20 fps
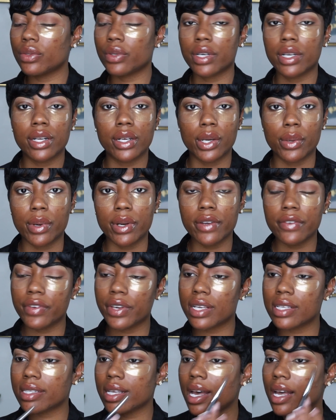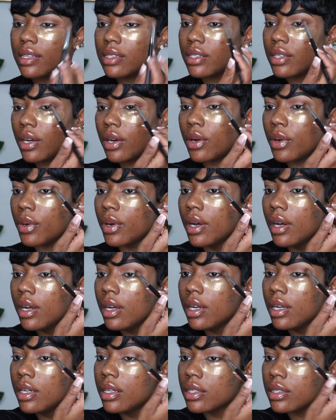We're gonna go in and fix that, so
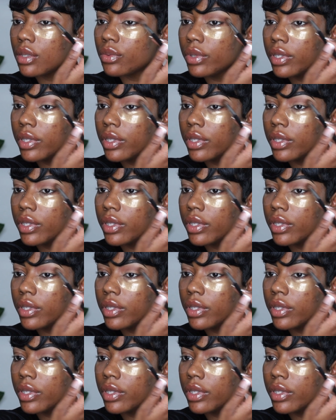don't